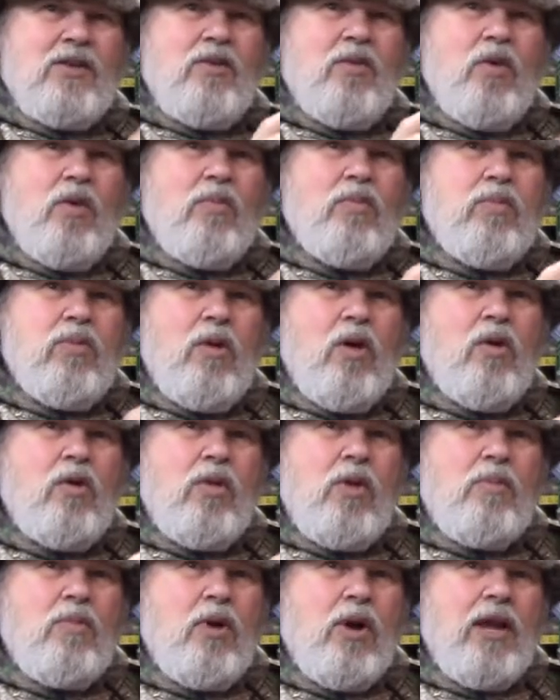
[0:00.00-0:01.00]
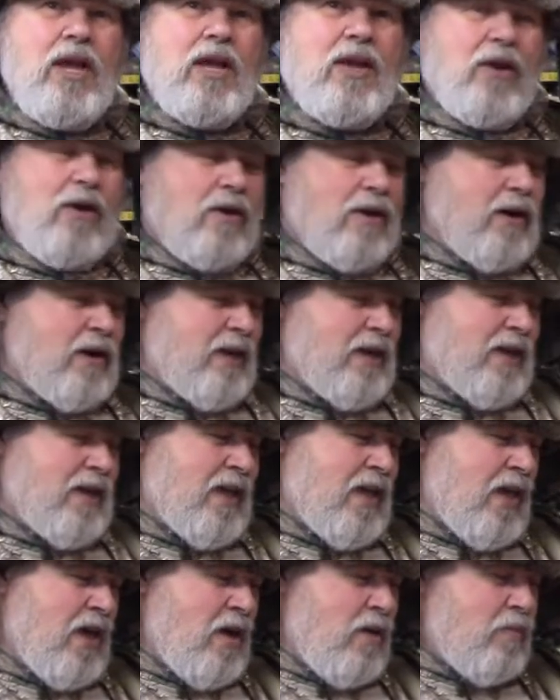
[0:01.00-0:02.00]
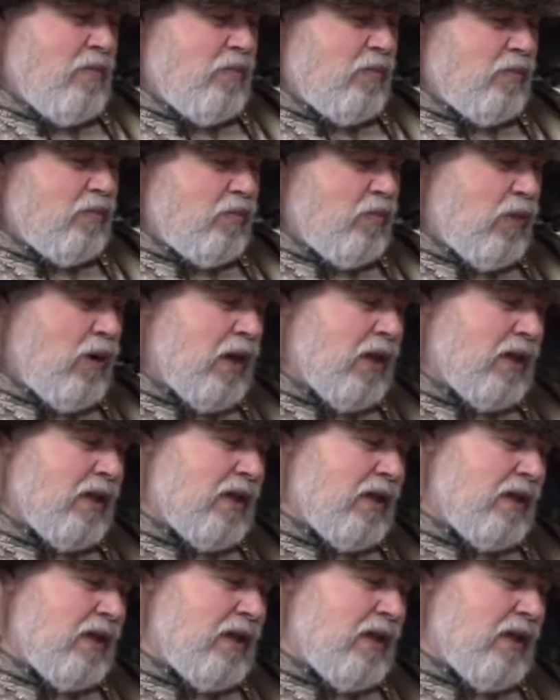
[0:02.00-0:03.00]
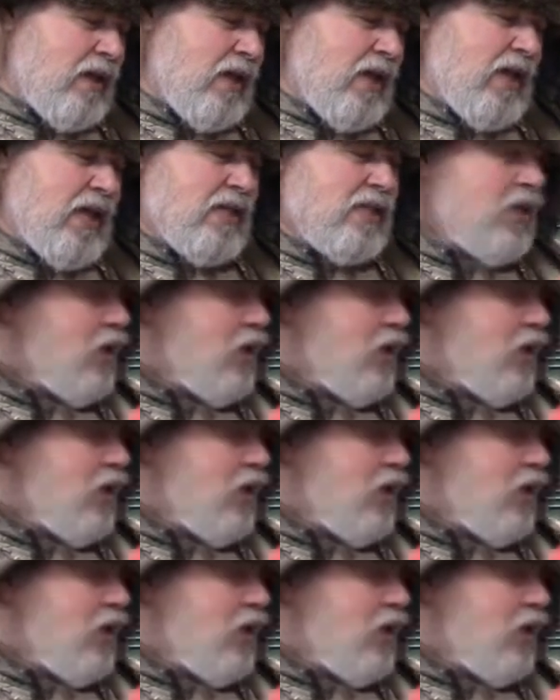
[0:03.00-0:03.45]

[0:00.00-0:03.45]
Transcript: will blow the breaker. But it's